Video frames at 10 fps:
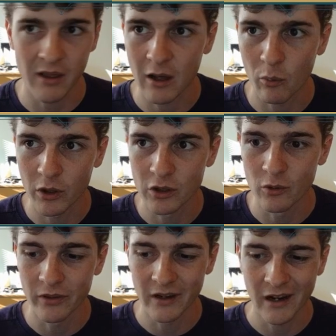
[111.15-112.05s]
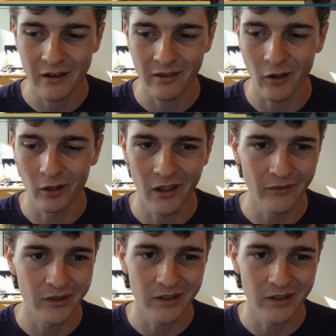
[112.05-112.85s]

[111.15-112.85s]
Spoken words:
thing we do in the next 11